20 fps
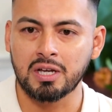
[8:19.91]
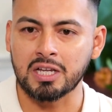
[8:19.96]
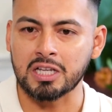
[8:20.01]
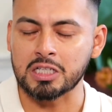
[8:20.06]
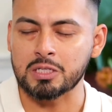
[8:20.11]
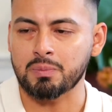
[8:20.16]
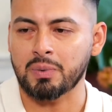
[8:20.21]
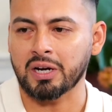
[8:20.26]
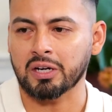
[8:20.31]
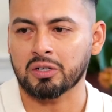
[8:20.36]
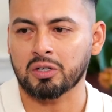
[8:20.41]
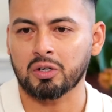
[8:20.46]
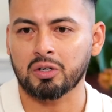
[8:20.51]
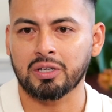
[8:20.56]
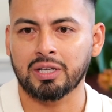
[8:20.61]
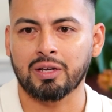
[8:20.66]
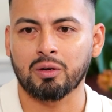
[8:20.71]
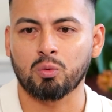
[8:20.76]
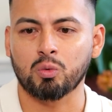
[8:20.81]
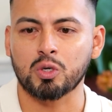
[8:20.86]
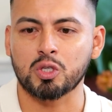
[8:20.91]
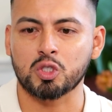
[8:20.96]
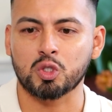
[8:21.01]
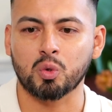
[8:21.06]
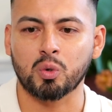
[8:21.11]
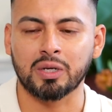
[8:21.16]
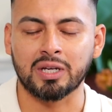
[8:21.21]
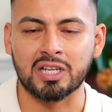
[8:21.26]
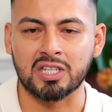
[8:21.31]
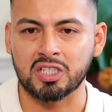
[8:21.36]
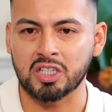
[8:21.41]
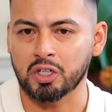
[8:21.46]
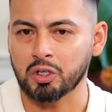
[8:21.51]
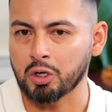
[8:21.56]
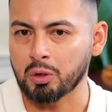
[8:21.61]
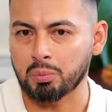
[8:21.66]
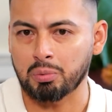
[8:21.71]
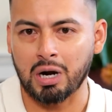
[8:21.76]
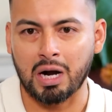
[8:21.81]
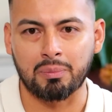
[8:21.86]
inspector that was doing
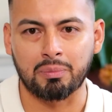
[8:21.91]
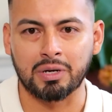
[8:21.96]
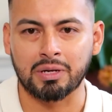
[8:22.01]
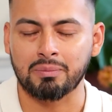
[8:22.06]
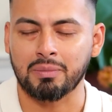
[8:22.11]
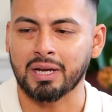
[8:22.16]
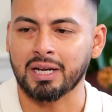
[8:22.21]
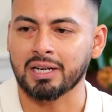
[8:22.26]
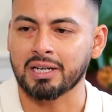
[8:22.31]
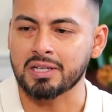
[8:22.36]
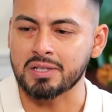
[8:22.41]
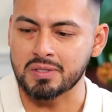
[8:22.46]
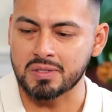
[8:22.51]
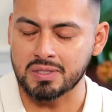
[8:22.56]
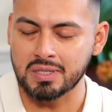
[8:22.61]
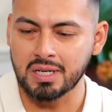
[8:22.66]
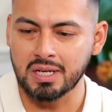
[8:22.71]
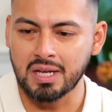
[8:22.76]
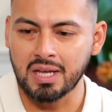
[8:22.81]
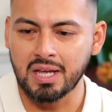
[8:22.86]
interior property maintenance.